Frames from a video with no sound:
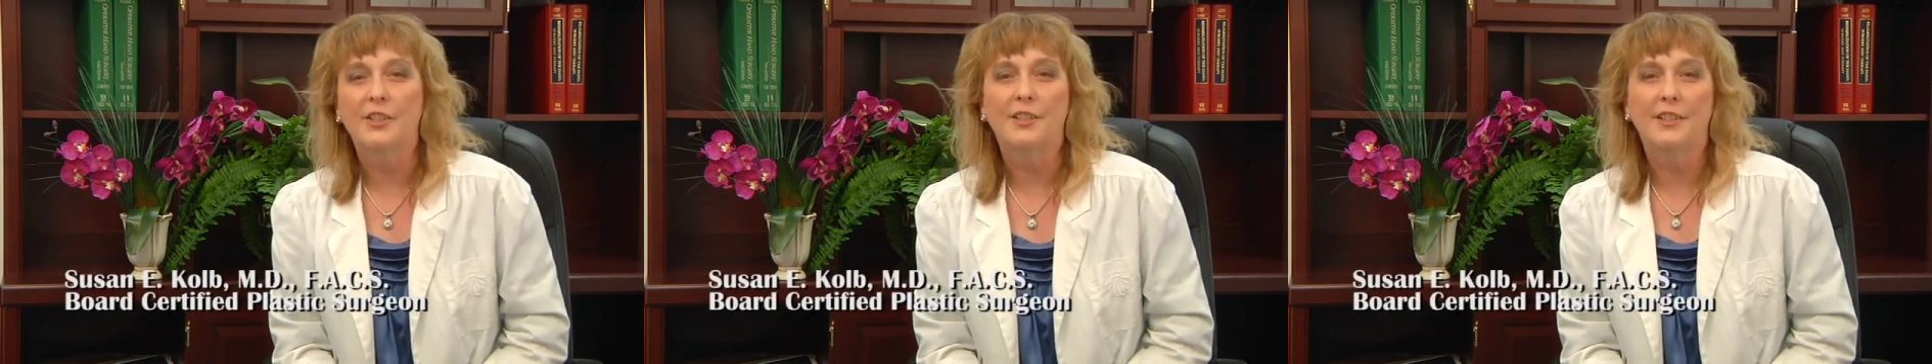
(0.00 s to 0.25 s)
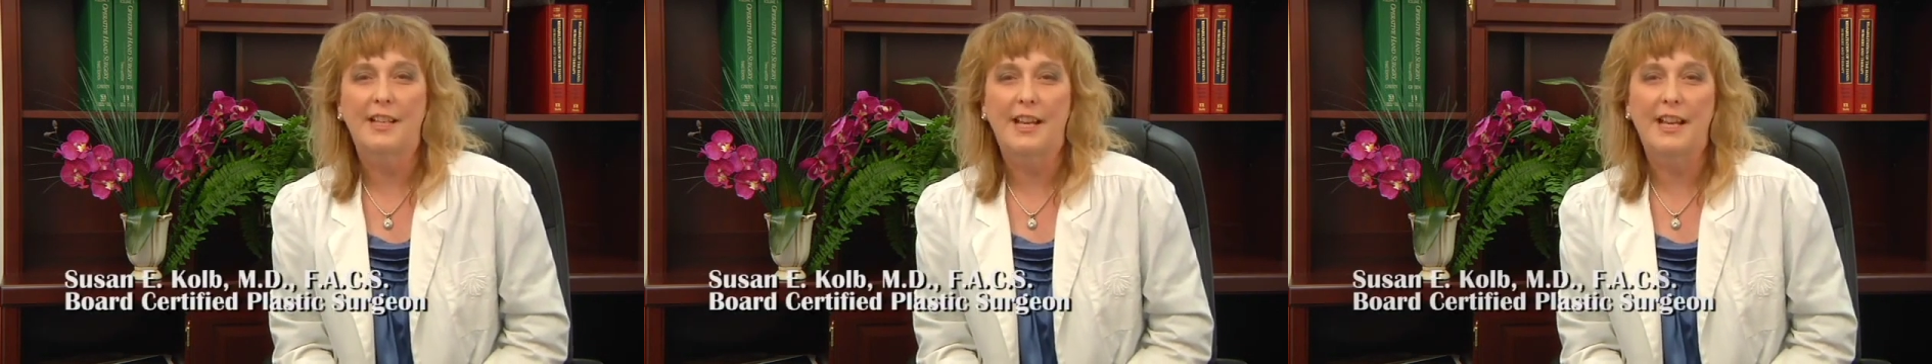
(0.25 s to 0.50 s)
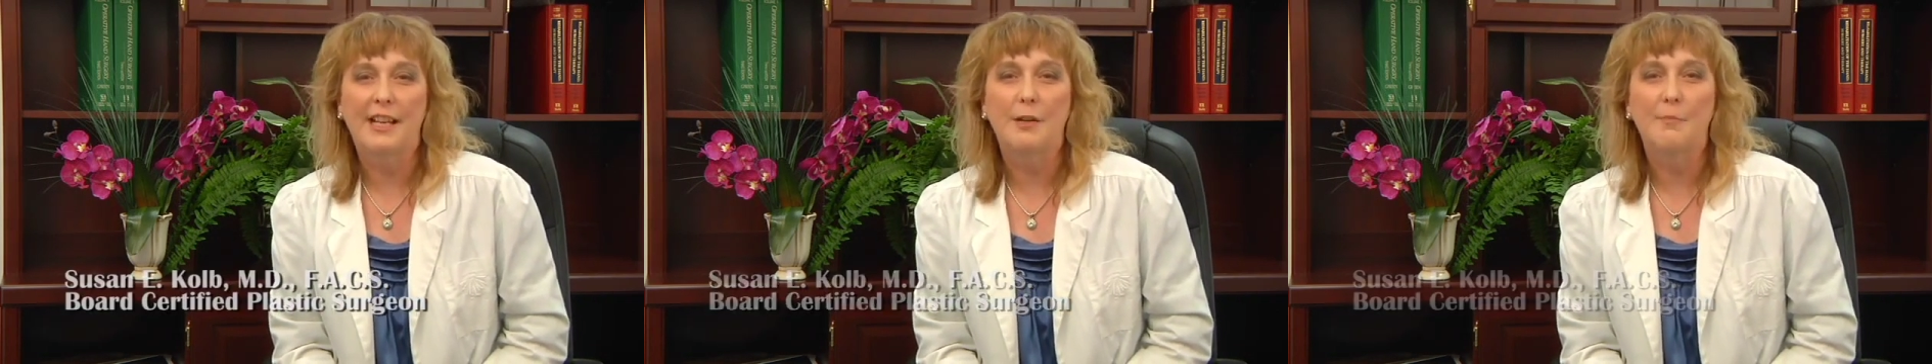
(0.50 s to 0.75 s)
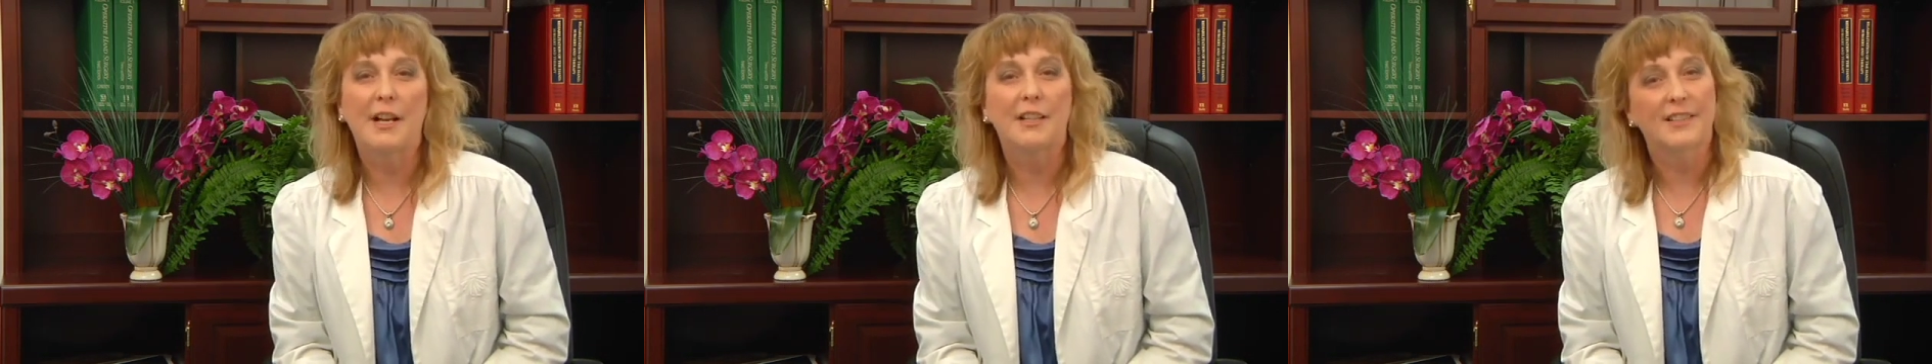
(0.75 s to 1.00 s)
today
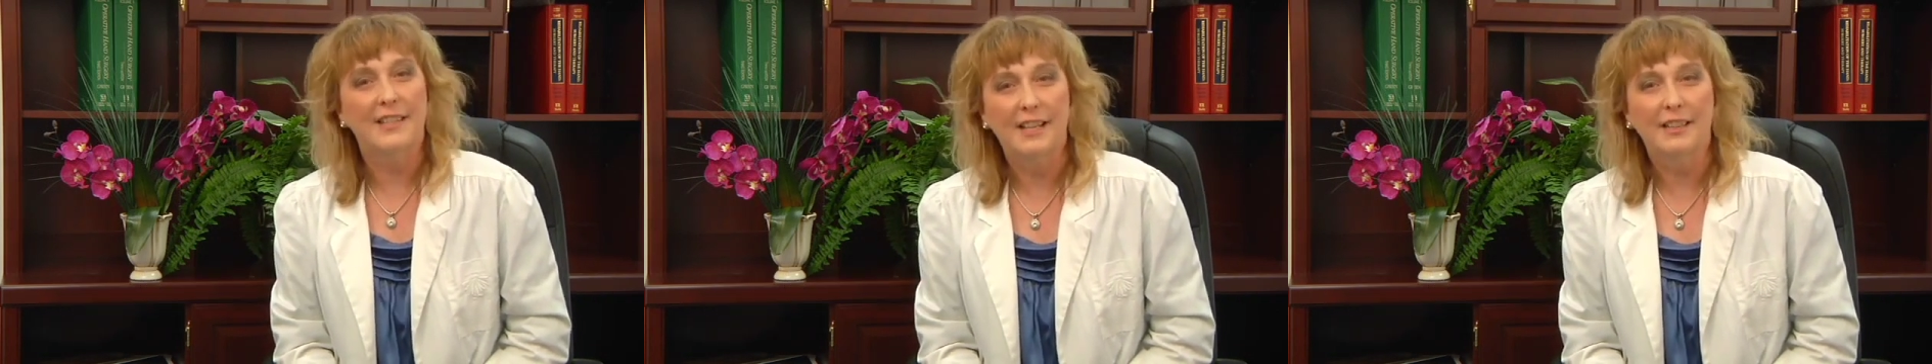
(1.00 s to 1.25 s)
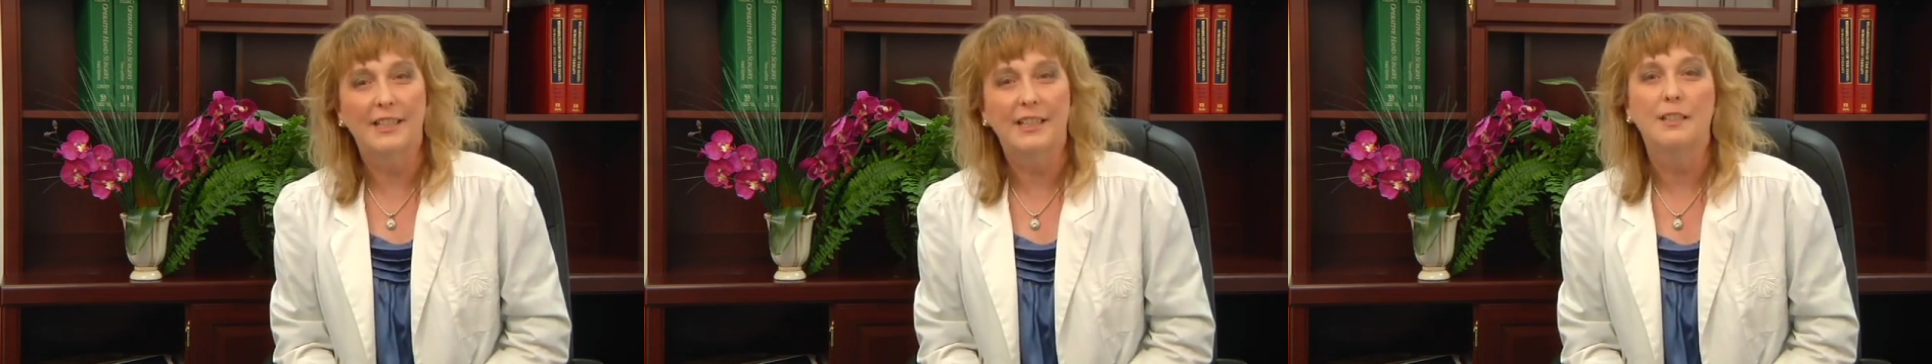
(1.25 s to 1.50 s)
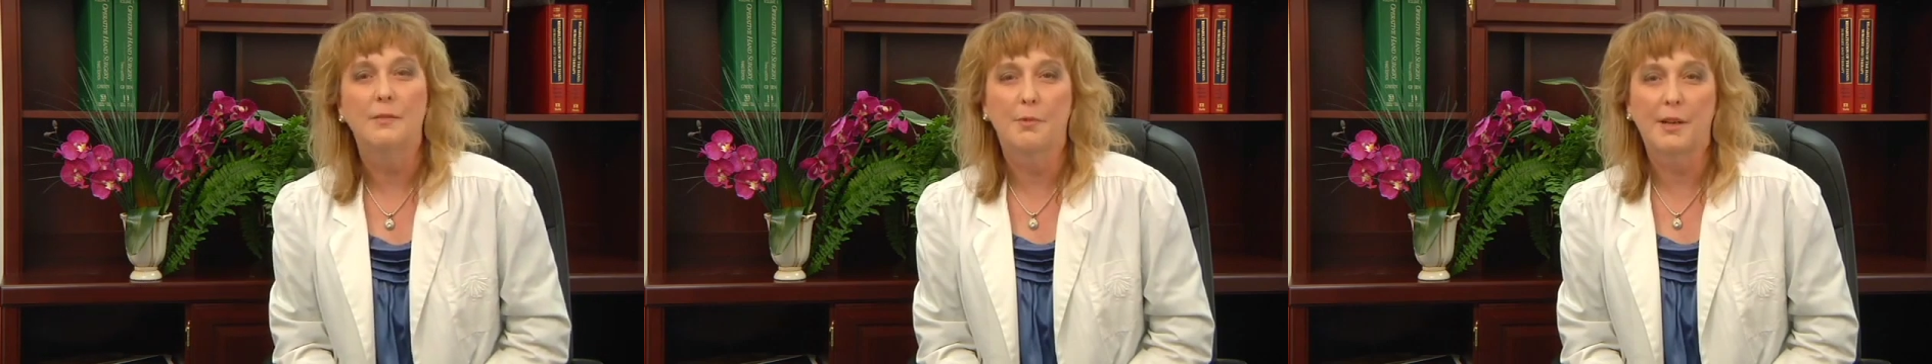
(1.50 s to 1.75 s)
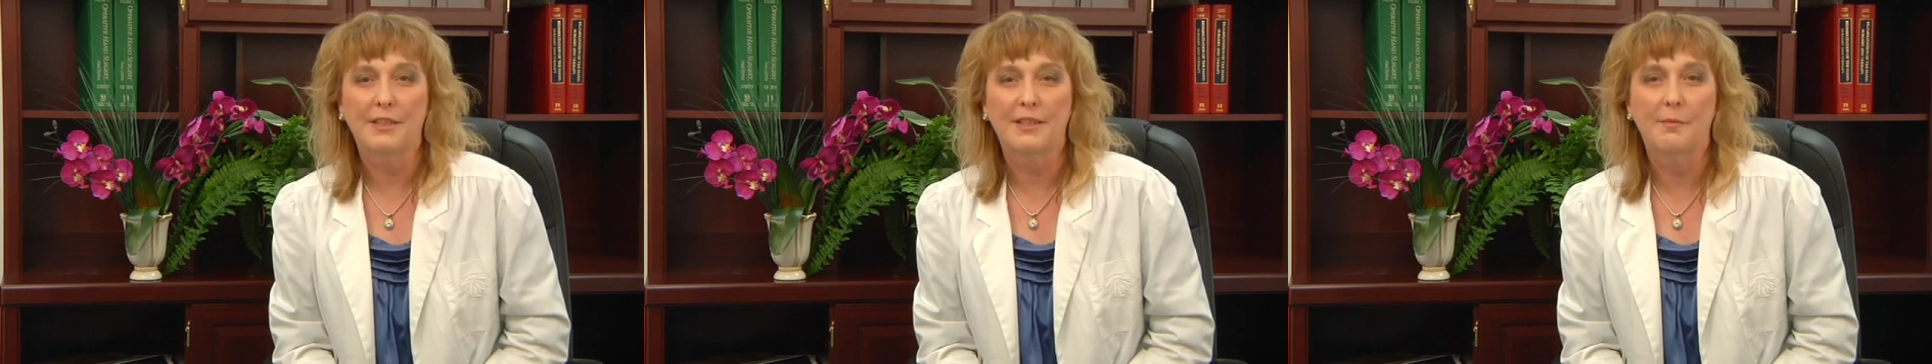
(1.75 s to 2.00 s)
about saline
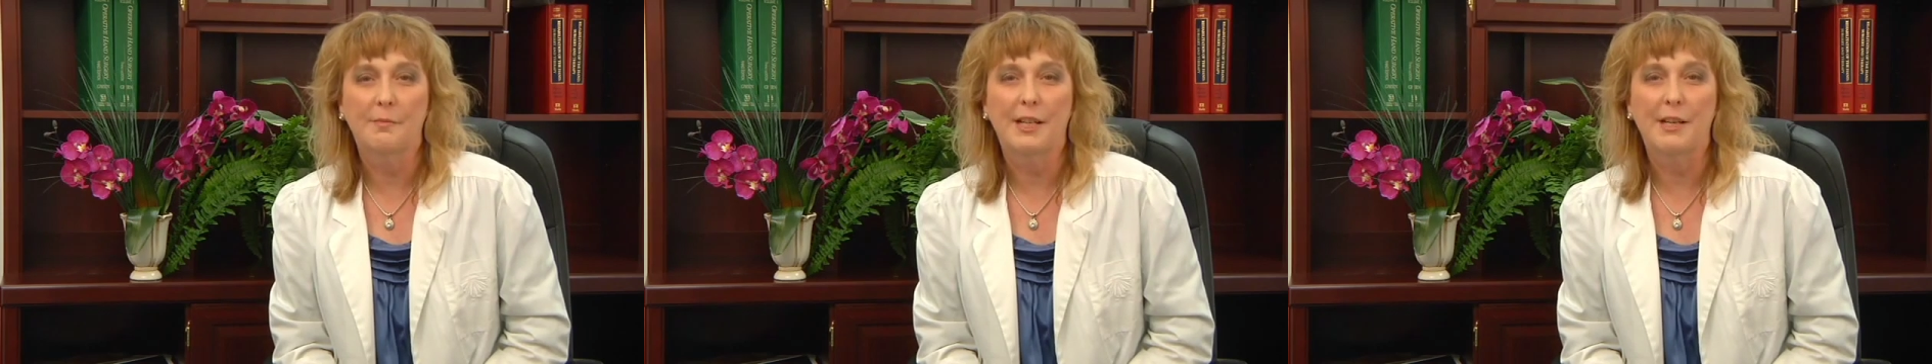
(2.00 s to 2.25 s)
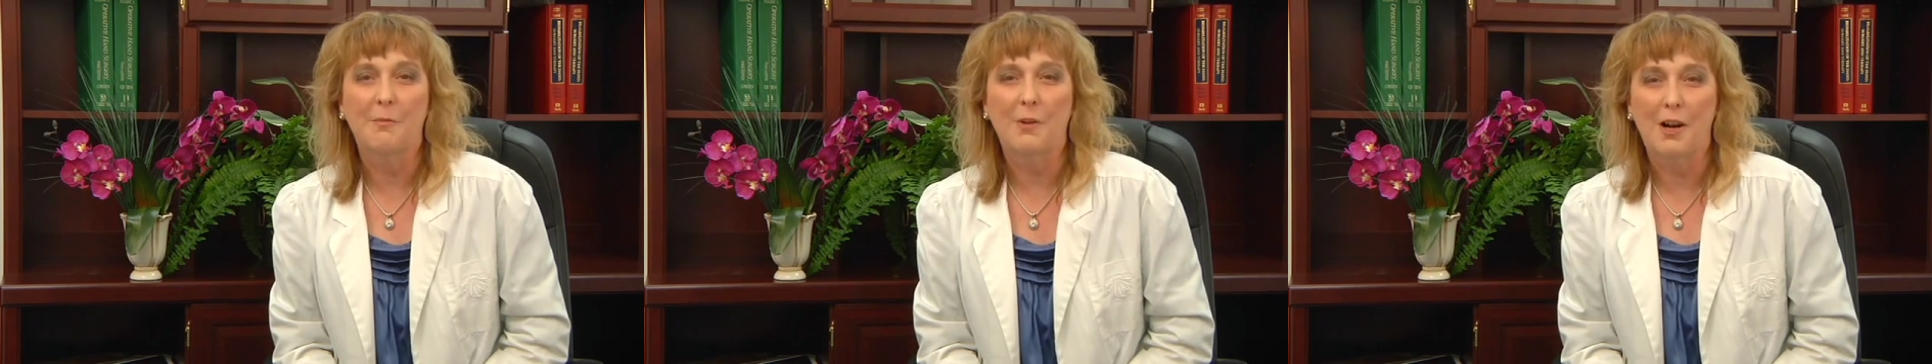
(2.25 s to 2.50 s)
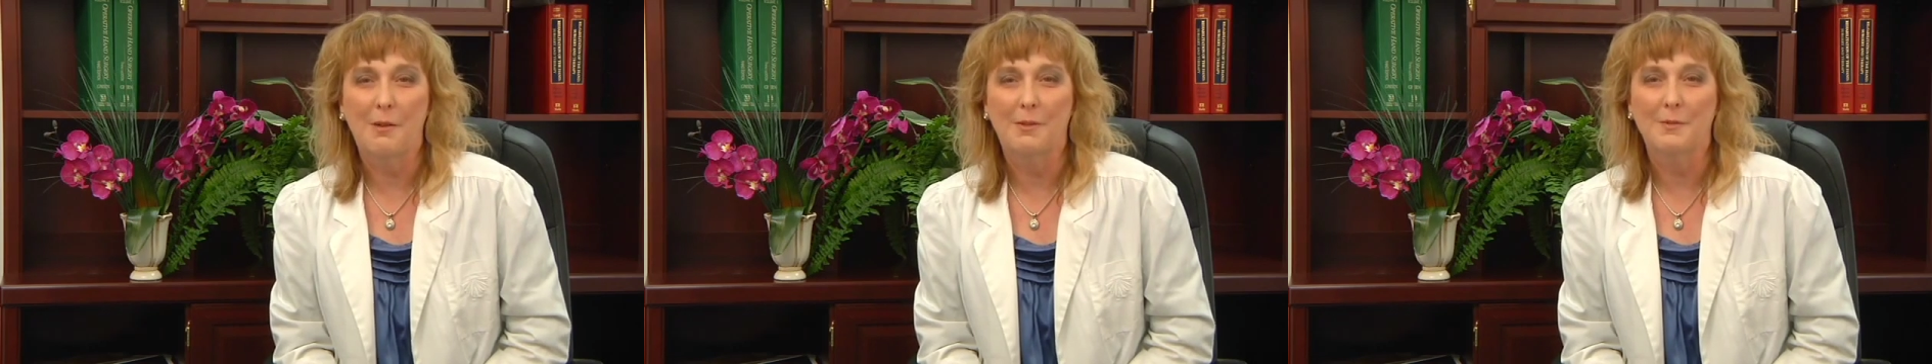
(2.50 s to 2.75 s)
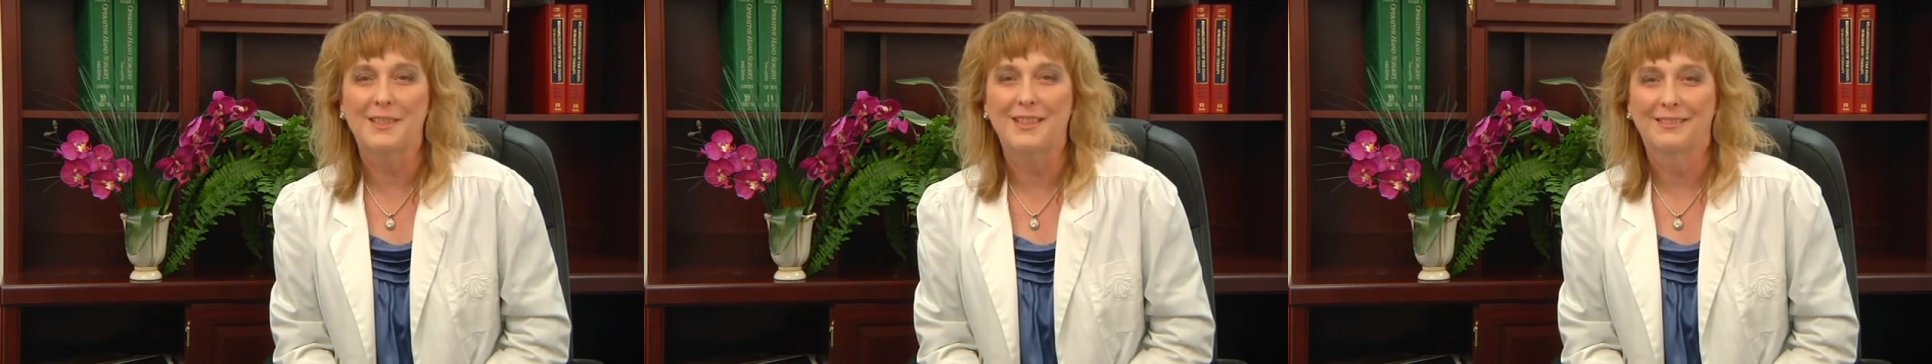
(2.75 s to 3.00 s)
breast implant problems.